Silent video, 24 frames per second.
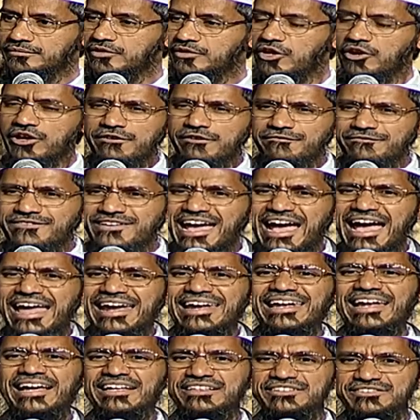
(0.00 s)
Now, if we
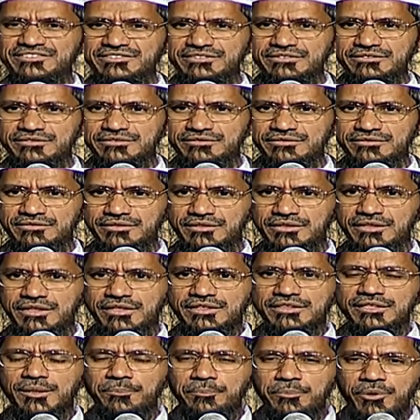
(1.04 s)
analyze,
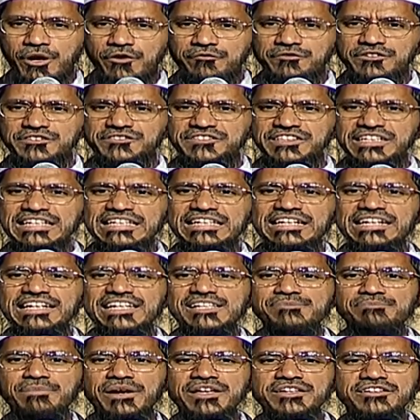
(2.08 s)
the prophecy
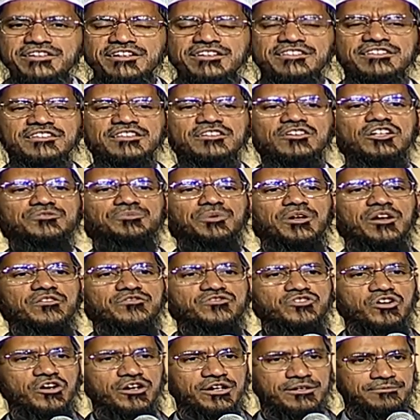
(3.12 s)
clearly mentioned in the Gospel of
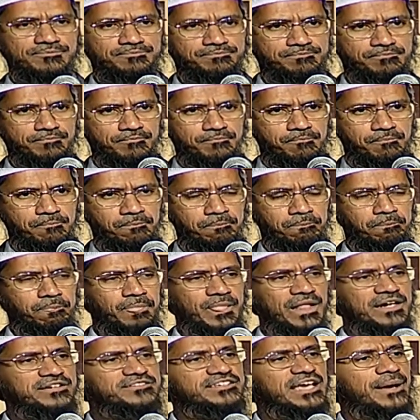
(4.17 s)
John,
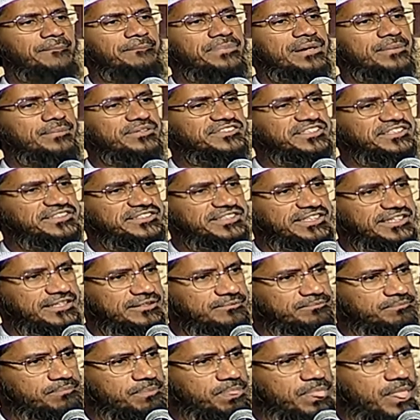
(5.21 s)
chapter number 16,
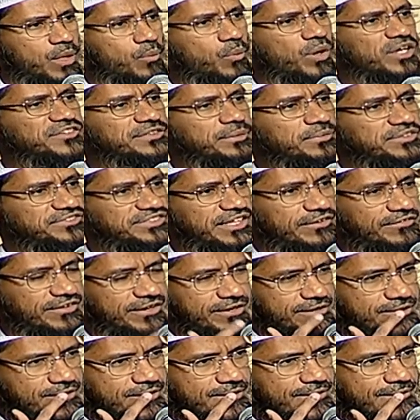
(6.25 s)
verse number 7.
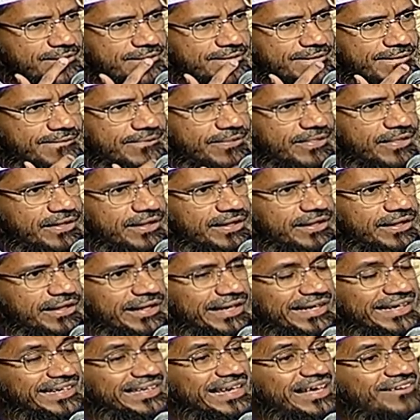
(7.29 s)

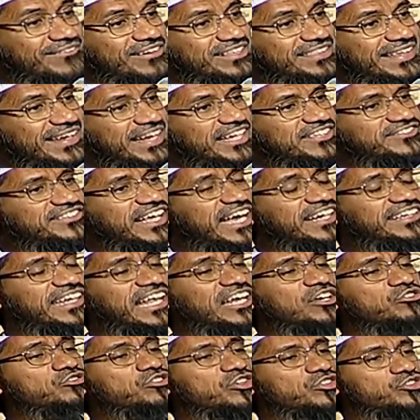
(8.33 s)
Nevertheless, I tell
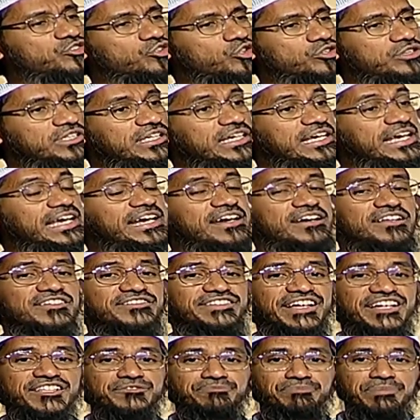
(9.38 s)
you the truth. It is
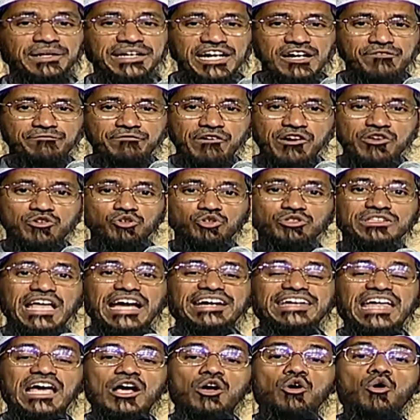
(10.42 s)
expedient for you that
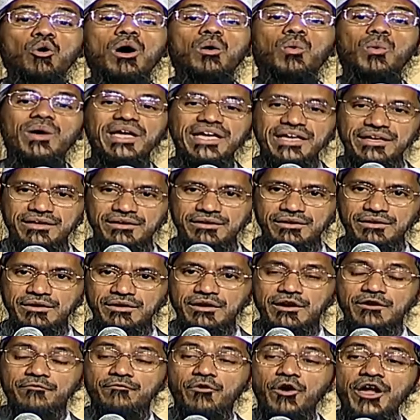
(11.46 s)
I go away.
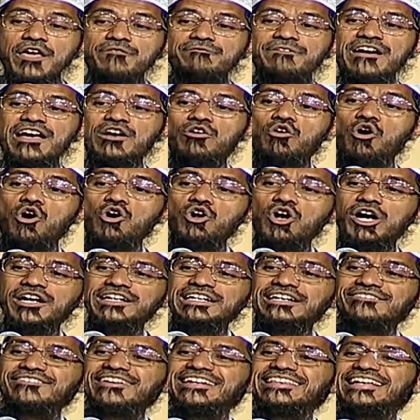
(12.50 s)
For if I go not
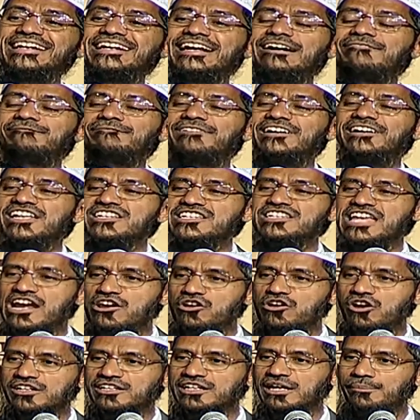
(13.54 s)
away, the comforter shall
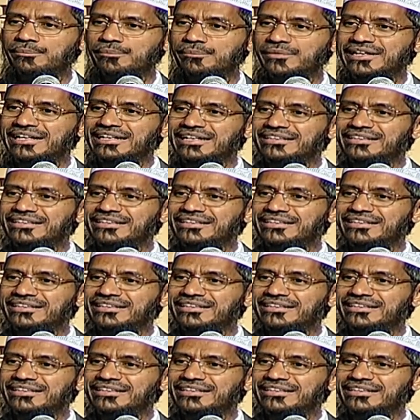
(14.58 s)
not come.